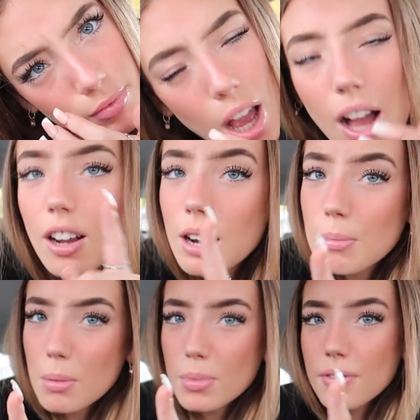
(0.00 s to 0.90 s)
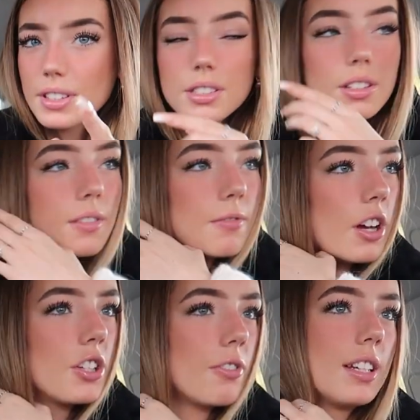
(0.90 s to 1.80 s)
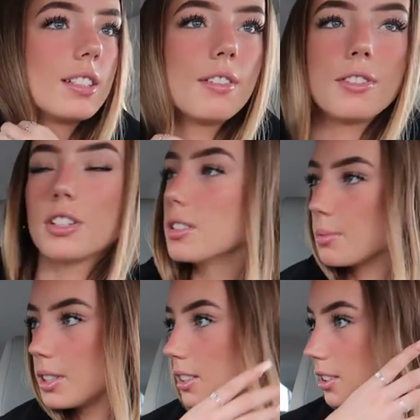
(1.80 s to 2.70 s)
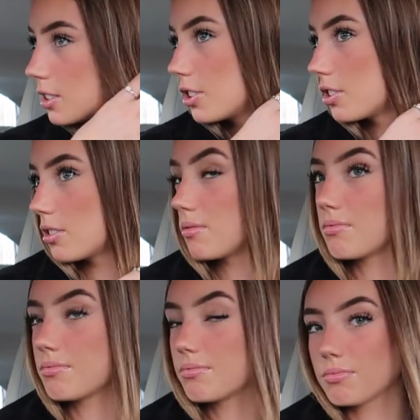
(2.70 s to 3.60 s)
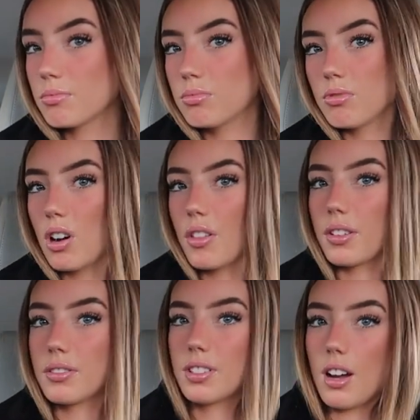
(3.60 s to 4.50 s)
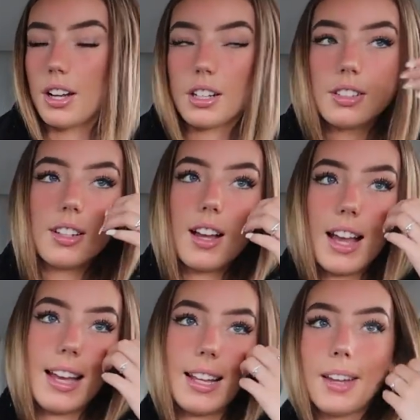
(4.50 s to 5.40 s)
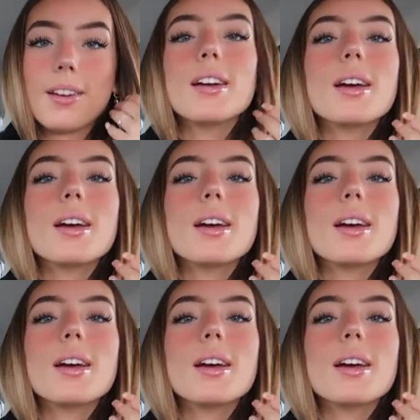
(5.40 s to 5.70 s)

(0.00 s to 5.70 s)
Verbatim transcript: I can't remember if this inverts your face, and if it does, I'm gonna just rather die because I hate it.